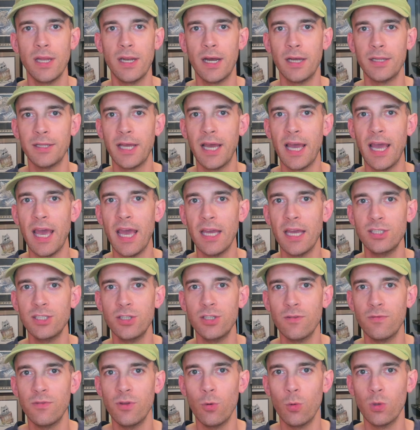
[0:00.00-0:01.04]
on the edge
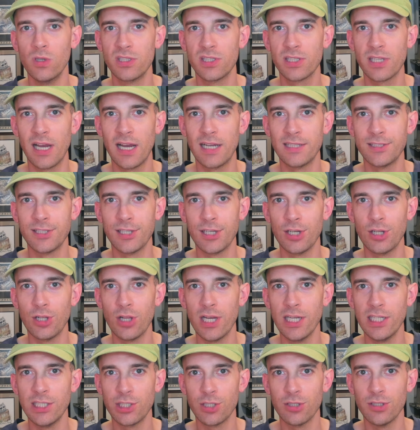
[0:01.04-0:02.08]
of the Wisconsin
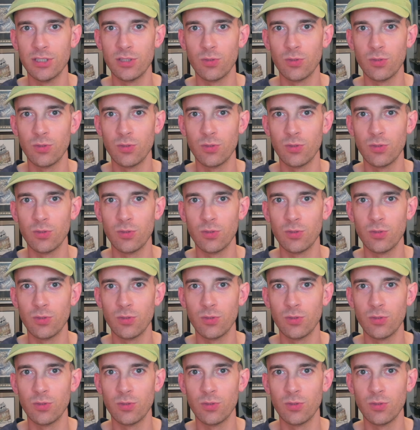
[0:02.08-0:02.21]
glacier